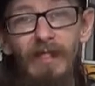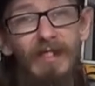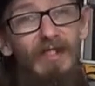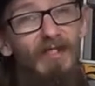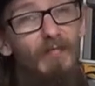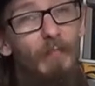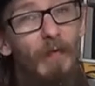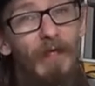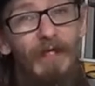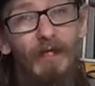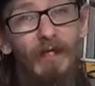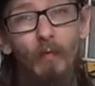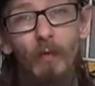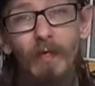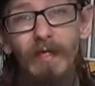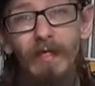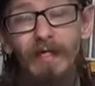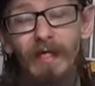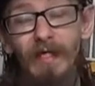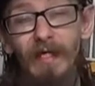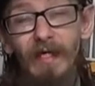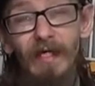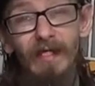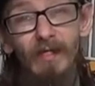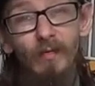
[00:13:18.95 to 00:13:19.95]
He's been
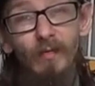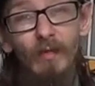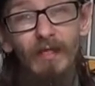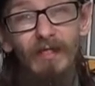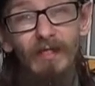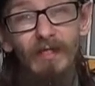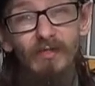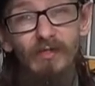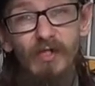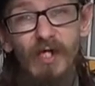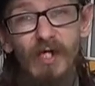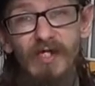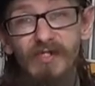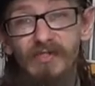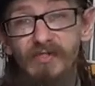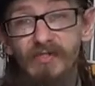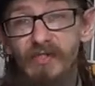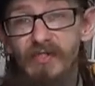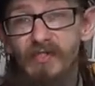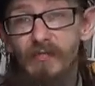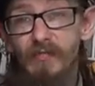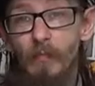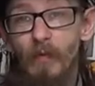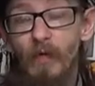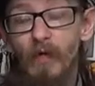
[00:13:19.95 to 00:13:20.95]
in a wheelchair
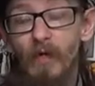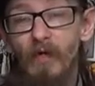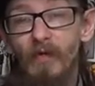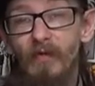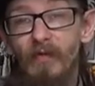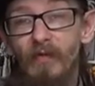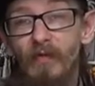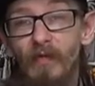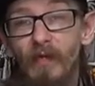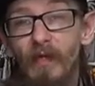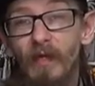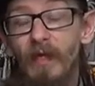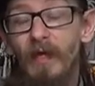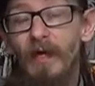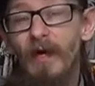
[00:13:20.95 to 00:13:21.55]
since birth